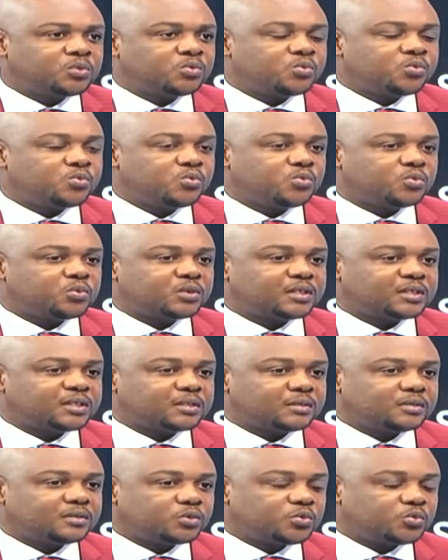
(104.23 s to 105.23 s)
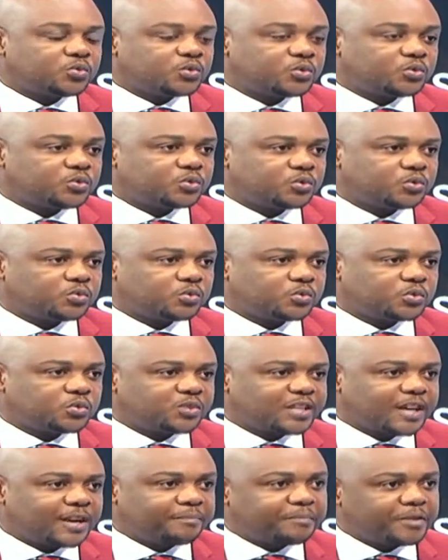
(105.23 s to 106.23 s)

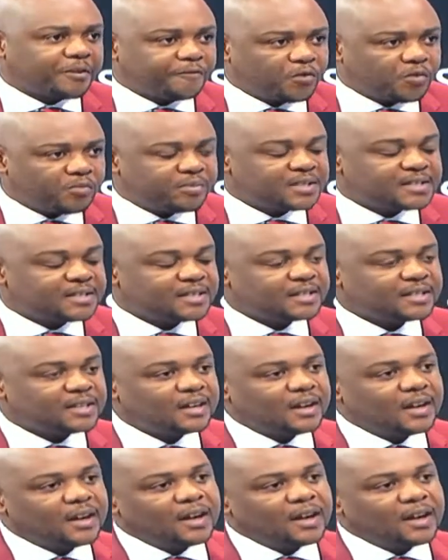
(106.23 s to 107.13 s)
to check performance